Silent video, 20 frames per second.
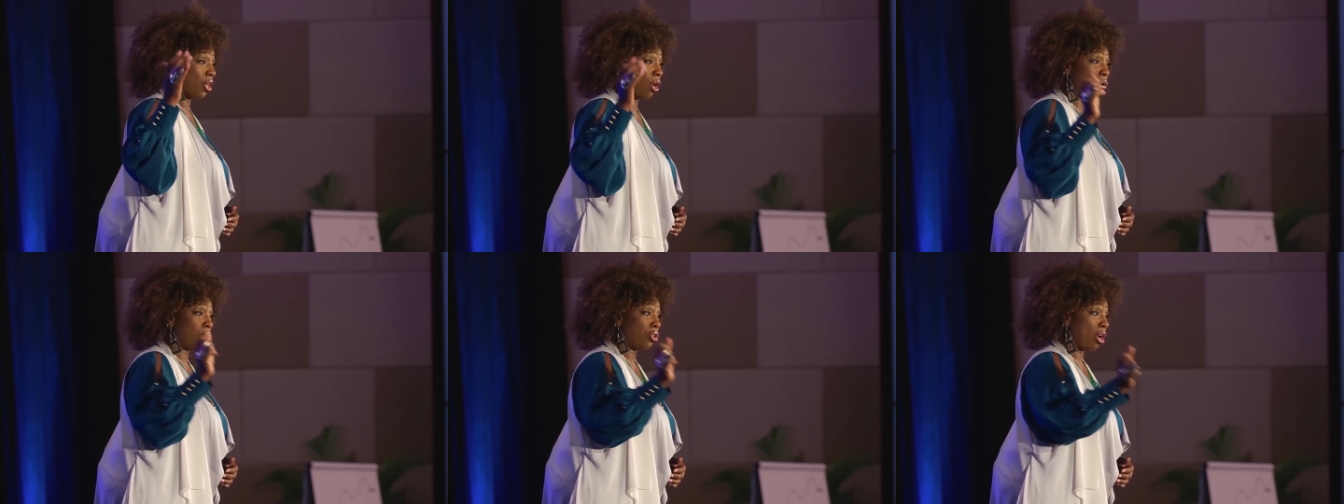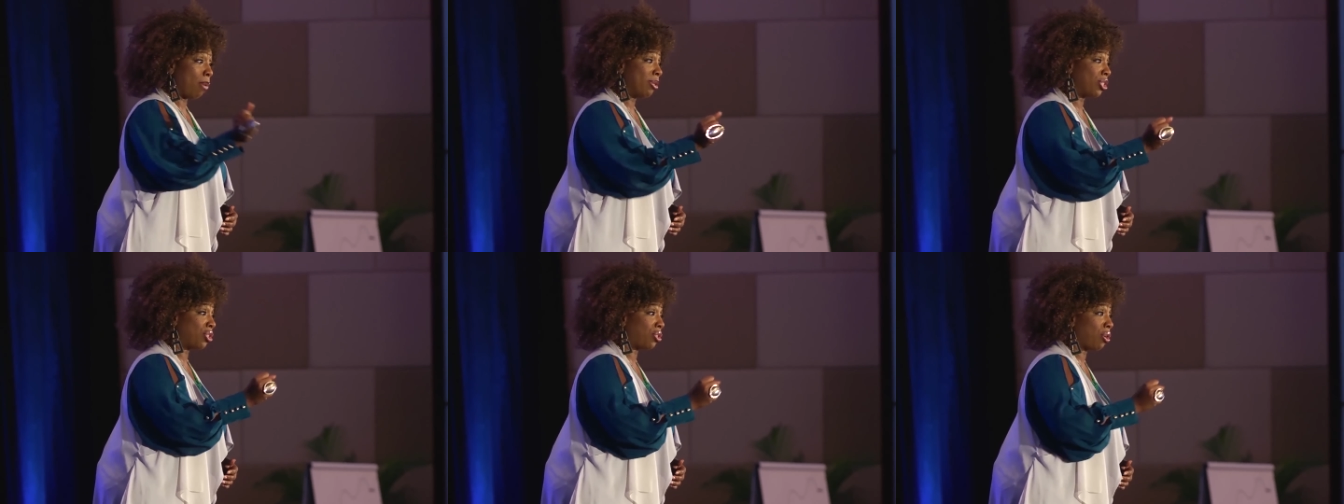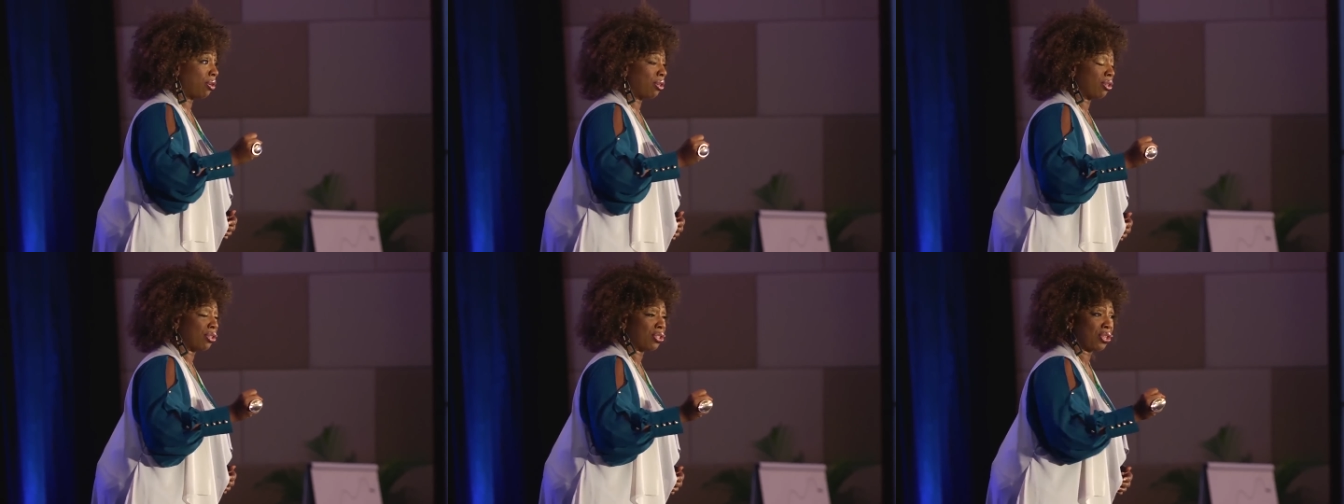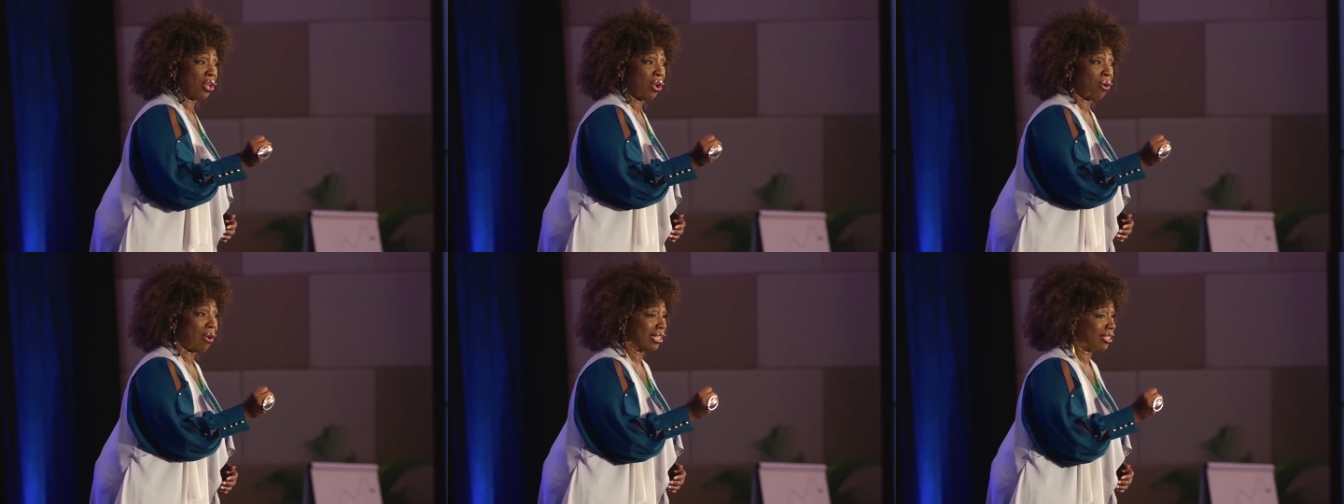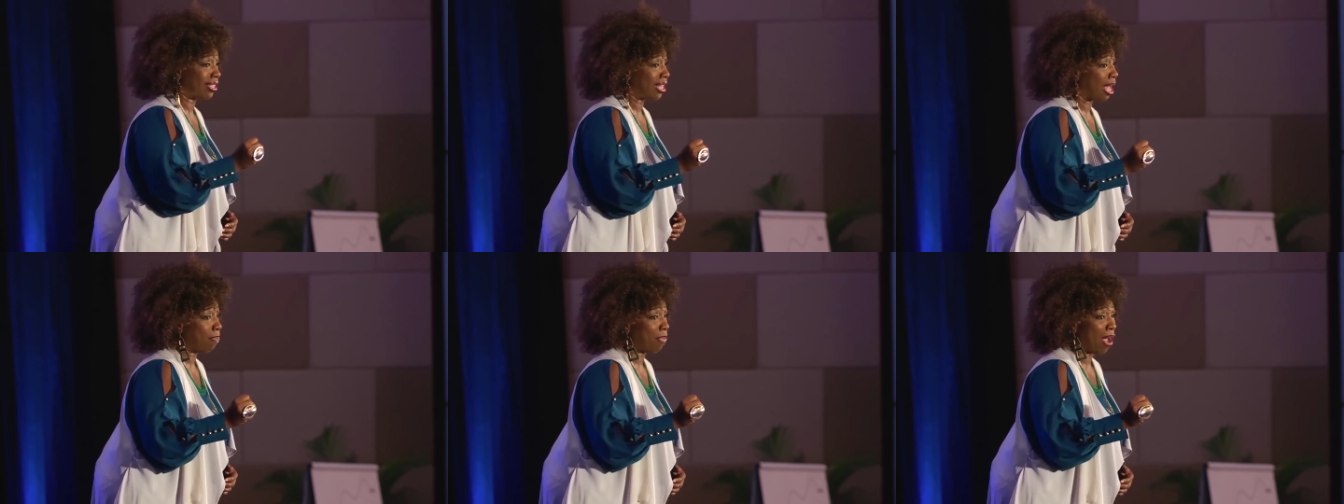told you I'm going to stir your soul.
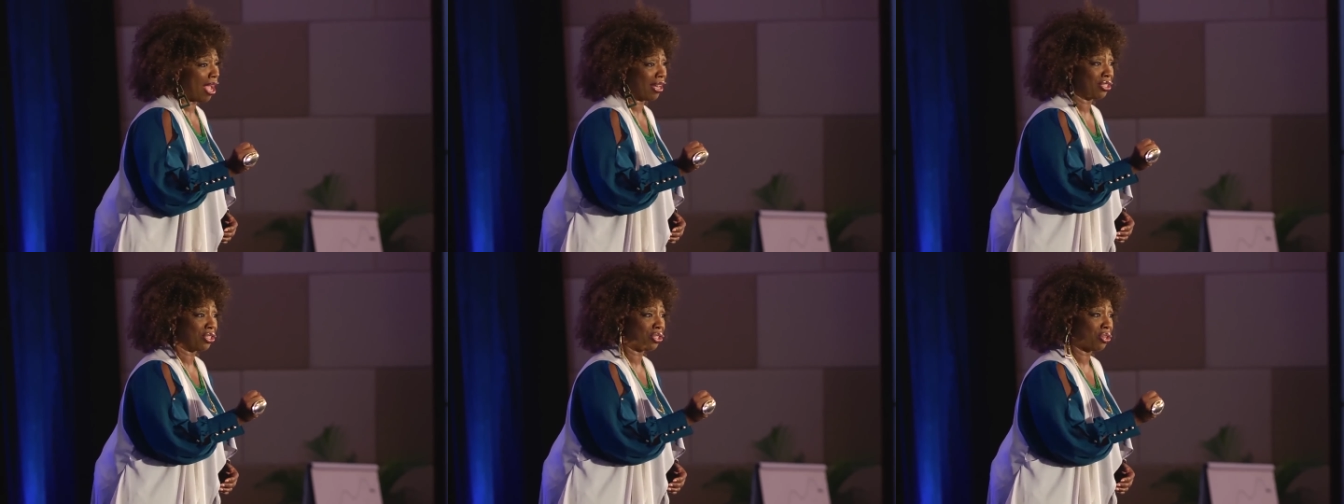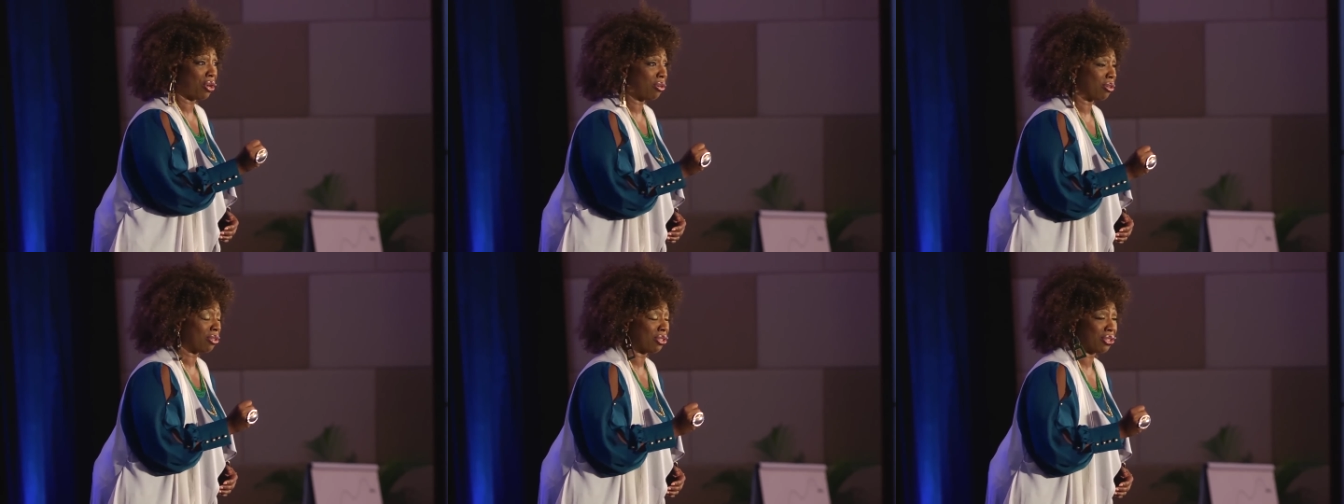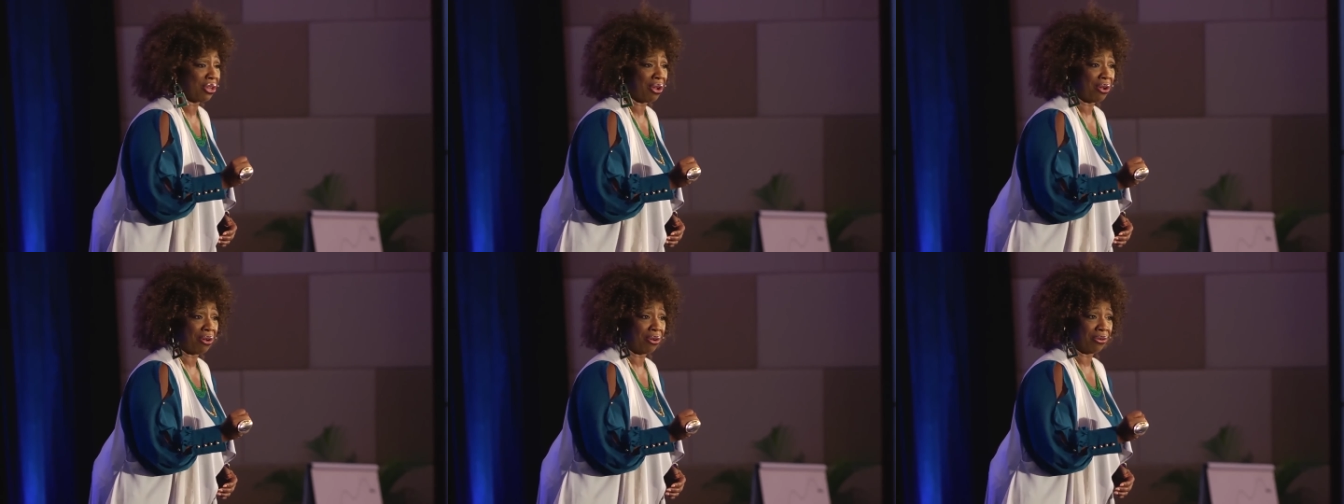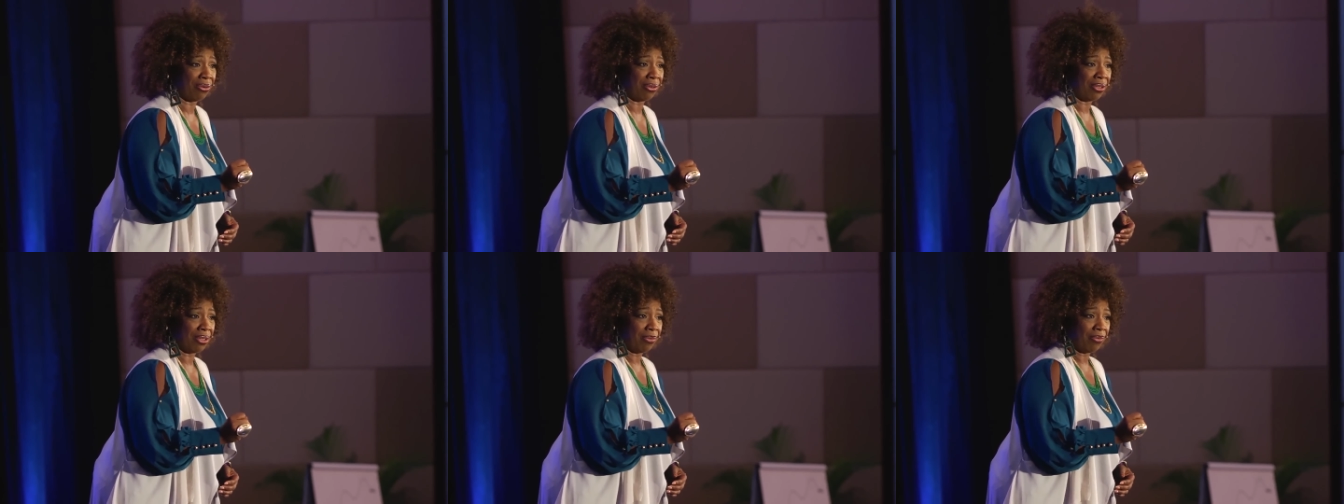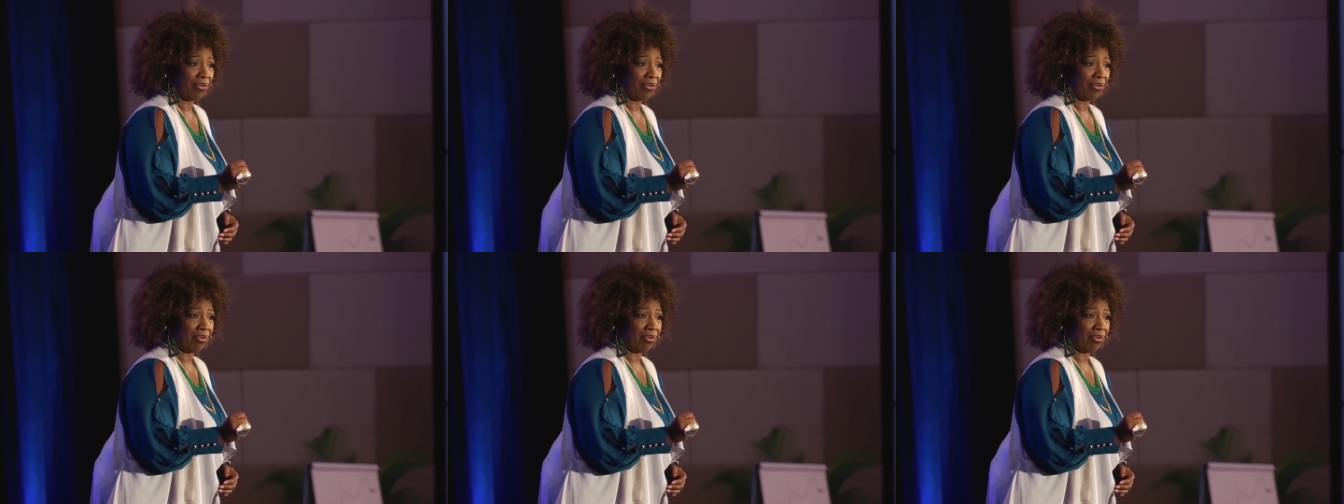I stopped by to stir your soul.